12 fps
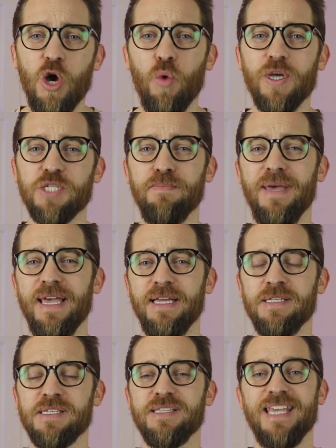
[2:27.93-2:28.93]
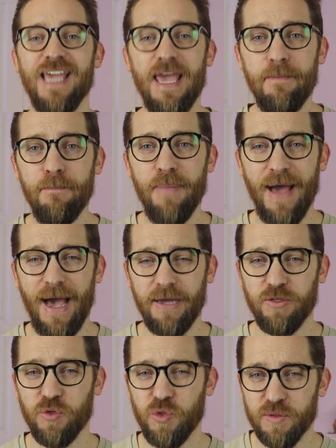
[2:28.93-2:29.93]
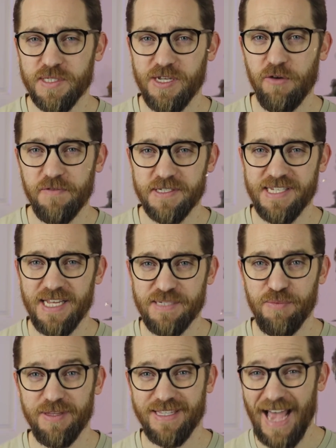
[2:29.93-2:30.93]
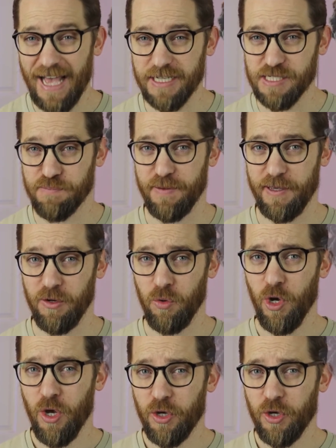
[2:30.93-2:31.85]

which means the impact on your self-assessment tax bill